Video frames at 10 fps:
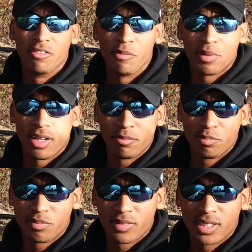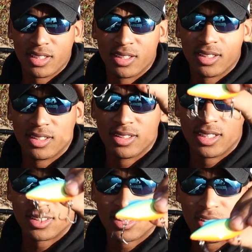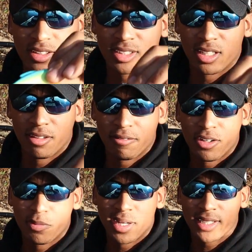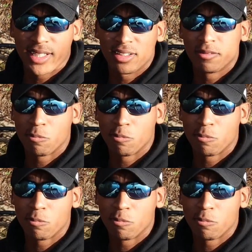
Rip it up, let it subtly fall back down.